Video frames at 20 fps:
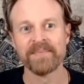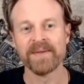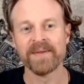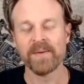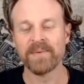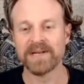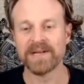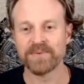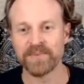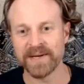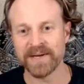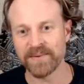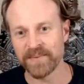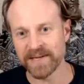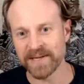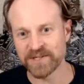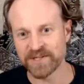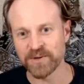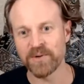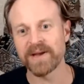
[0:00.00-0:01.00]
we're
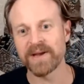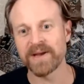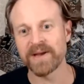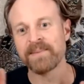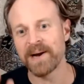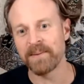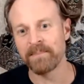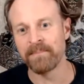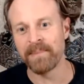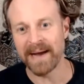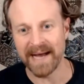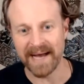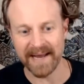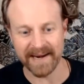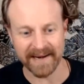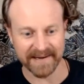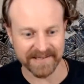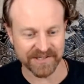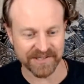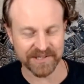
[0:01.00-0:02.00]
talking about
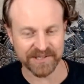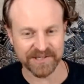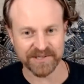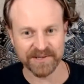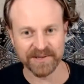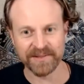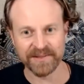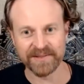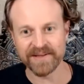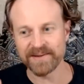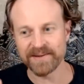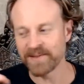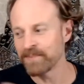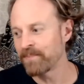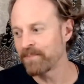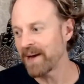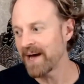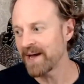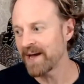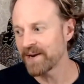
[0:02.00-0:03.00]
Barden as the
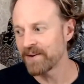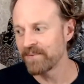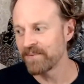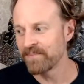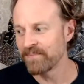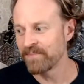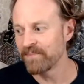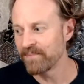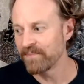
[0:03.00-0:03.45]
Barden